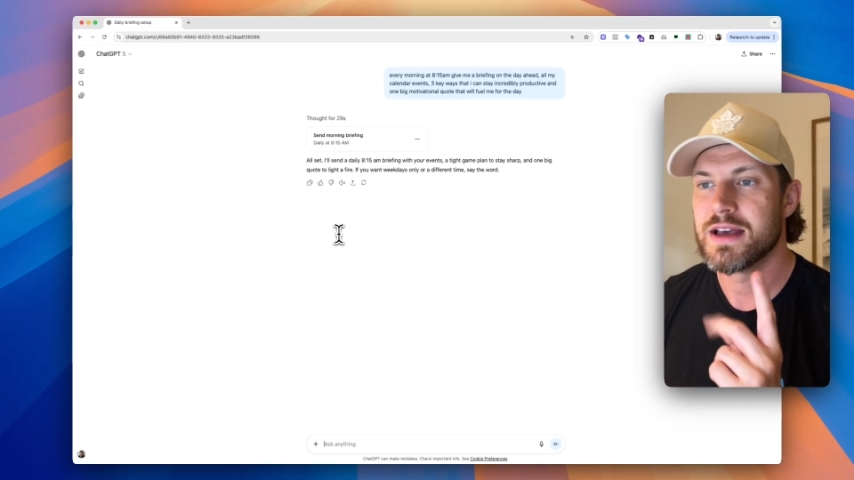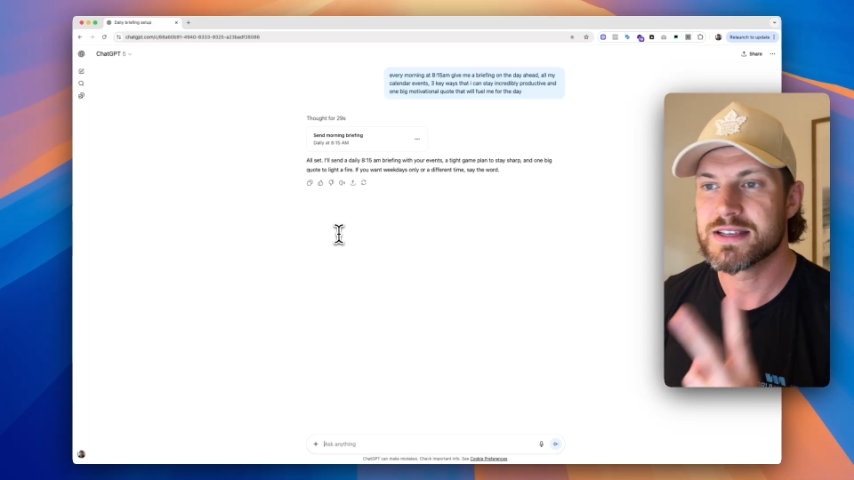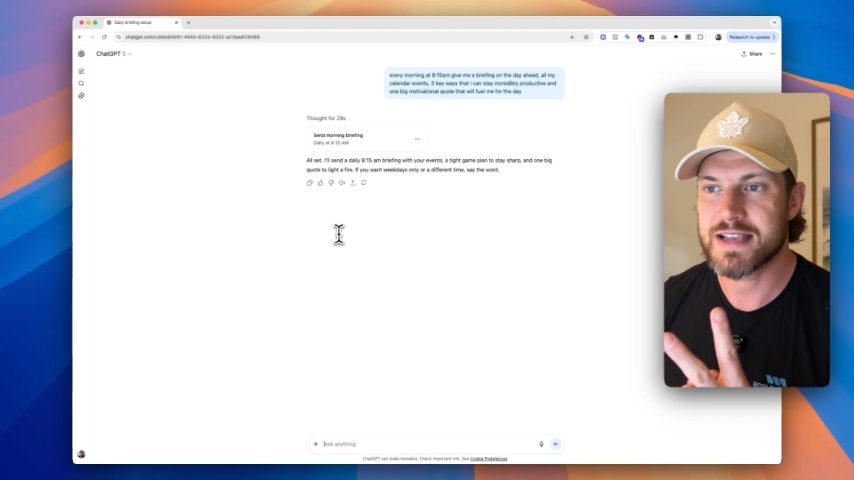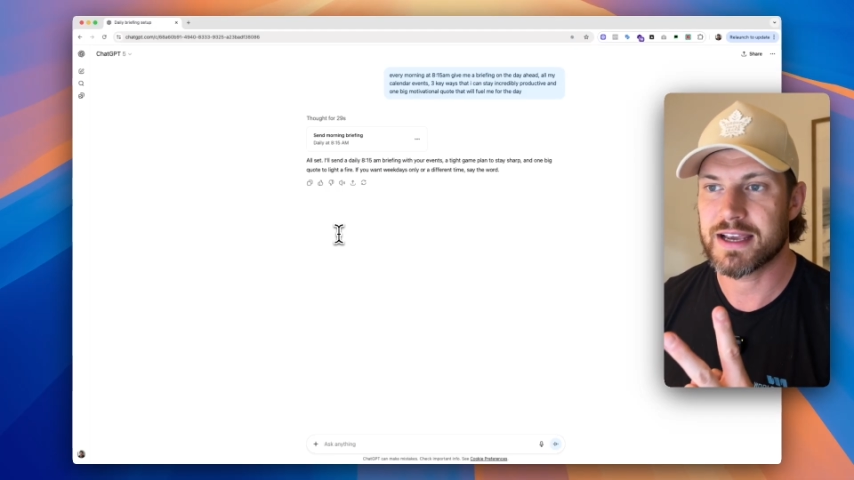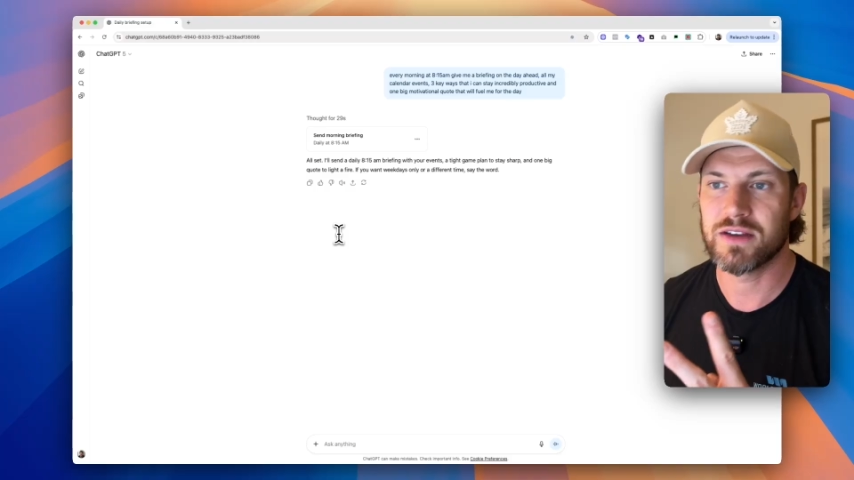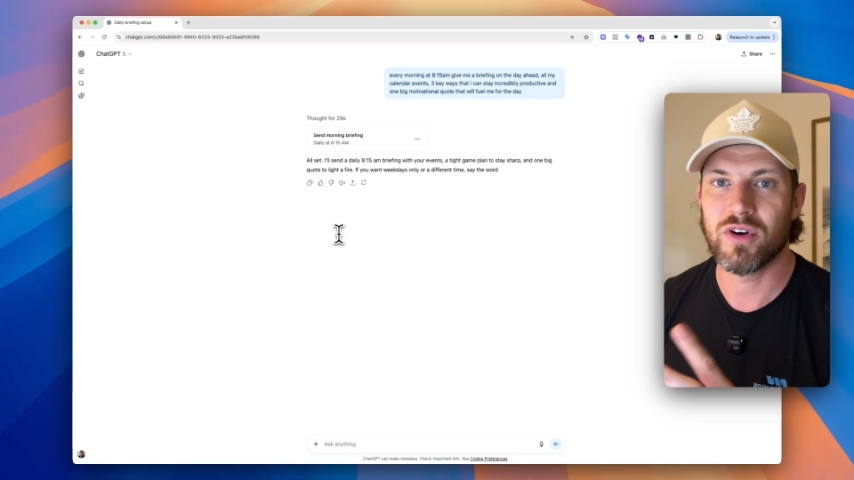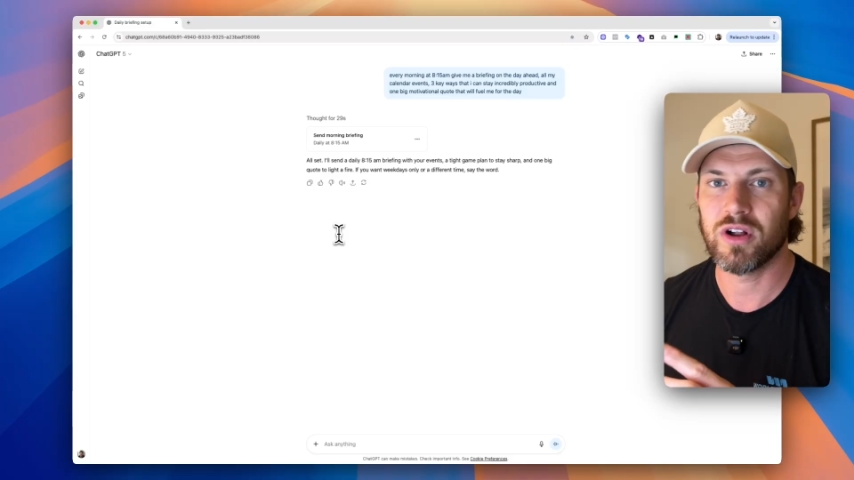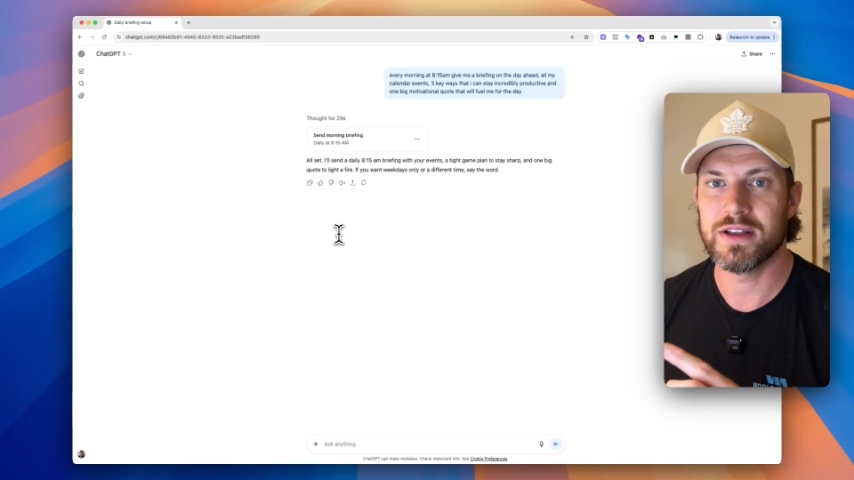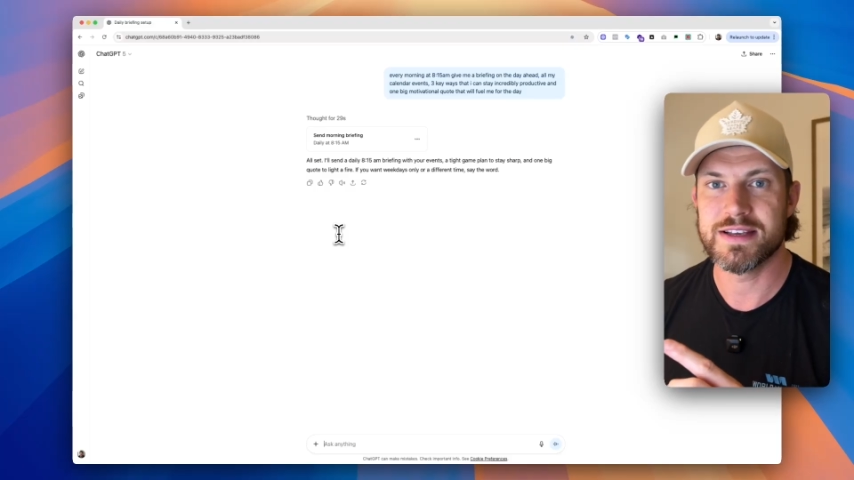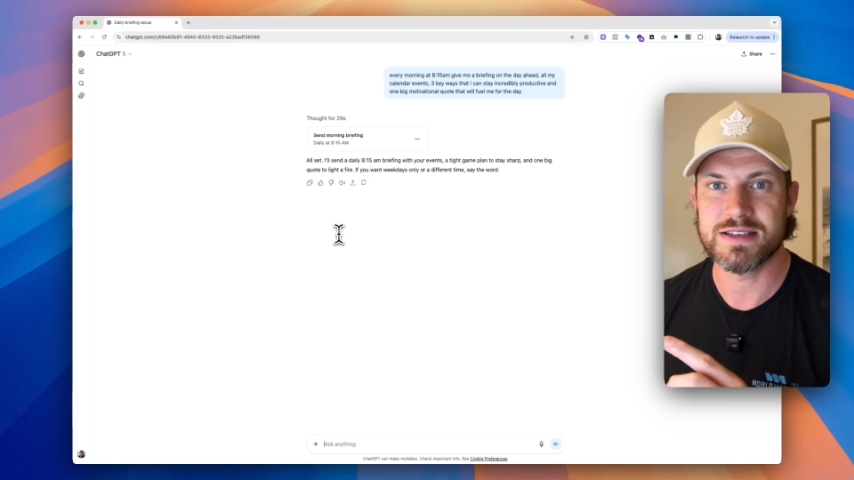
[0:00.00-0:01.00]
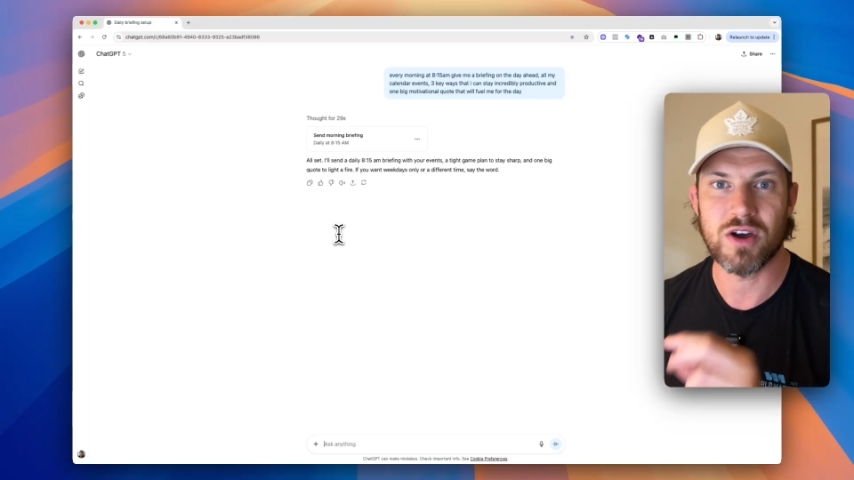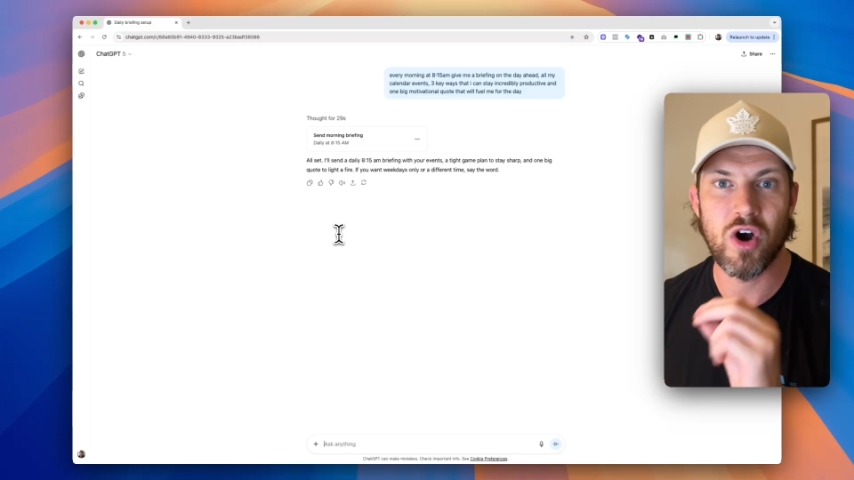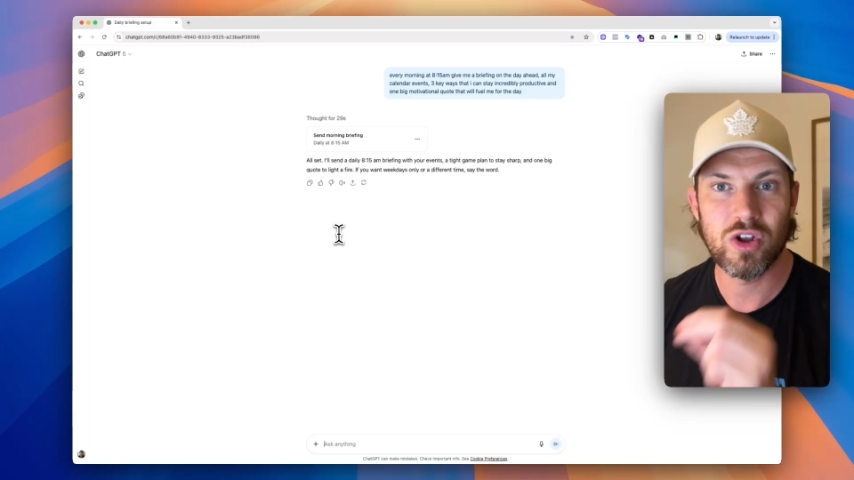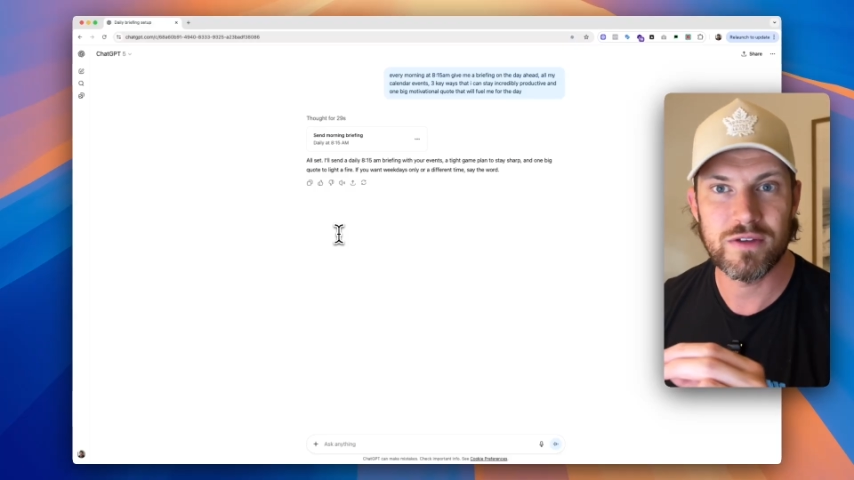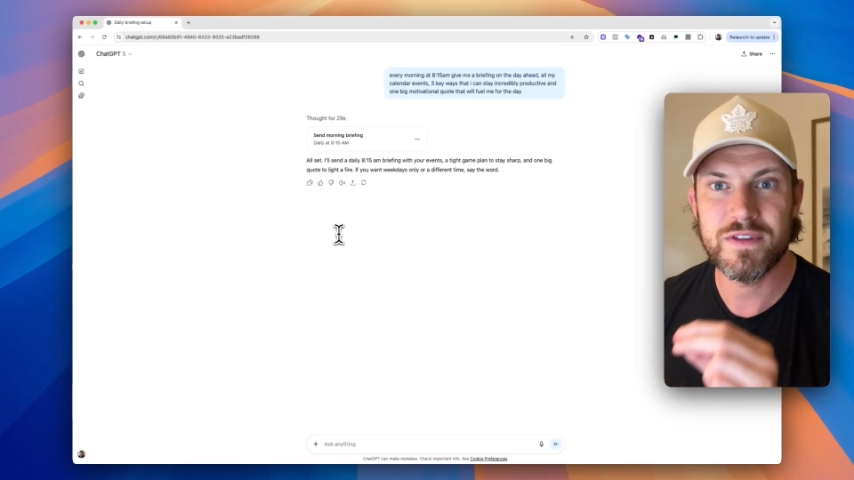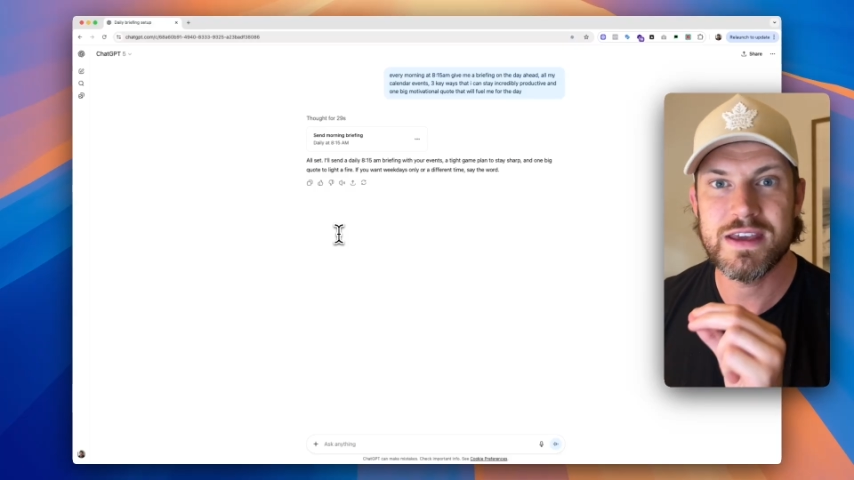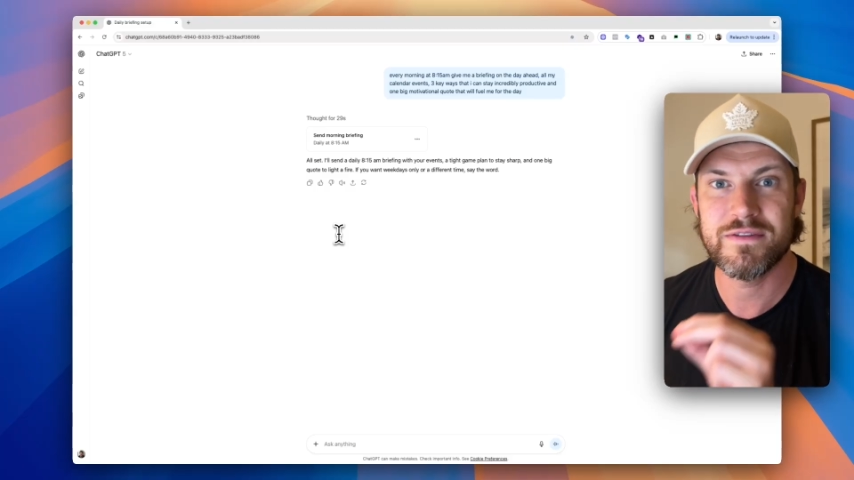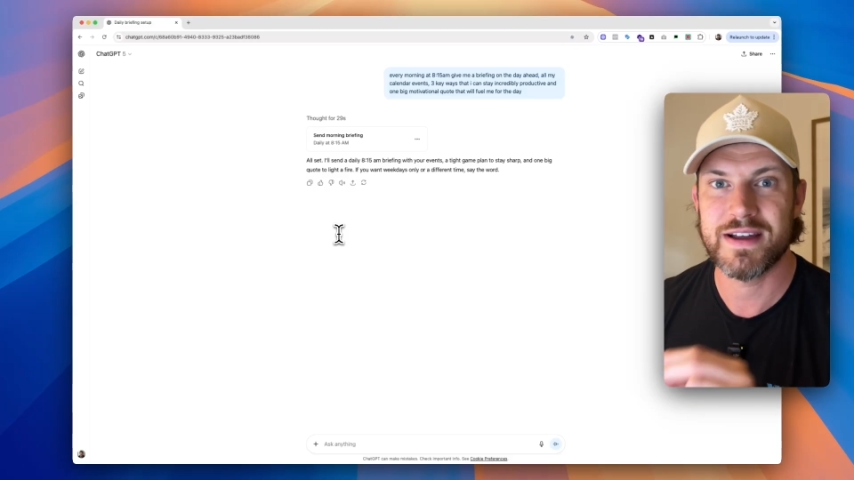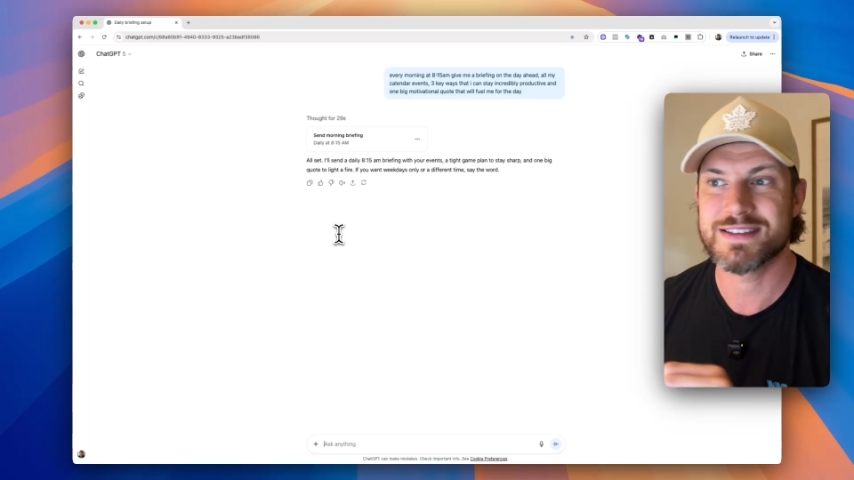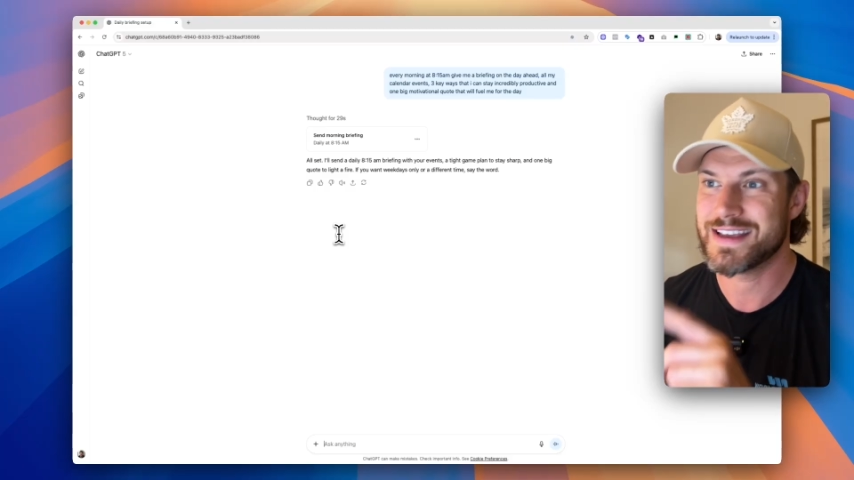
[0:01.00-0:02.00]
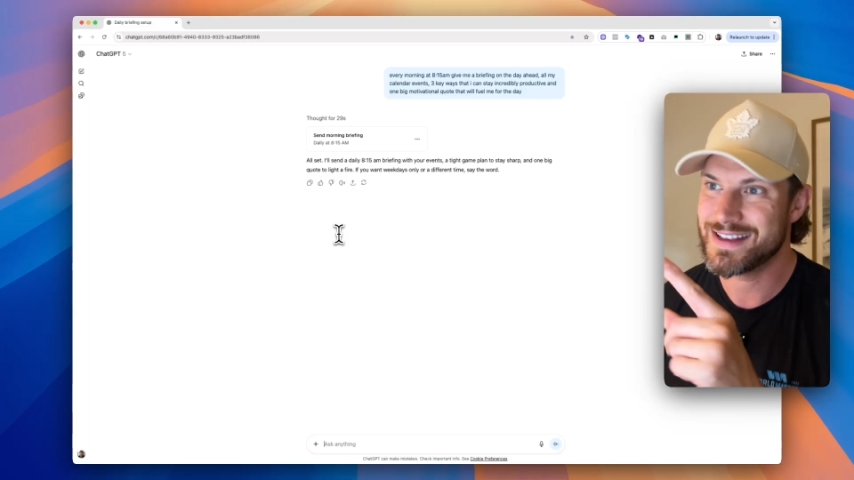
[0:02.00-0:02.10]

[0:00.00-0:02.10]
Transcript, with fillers: Second of all is all of the events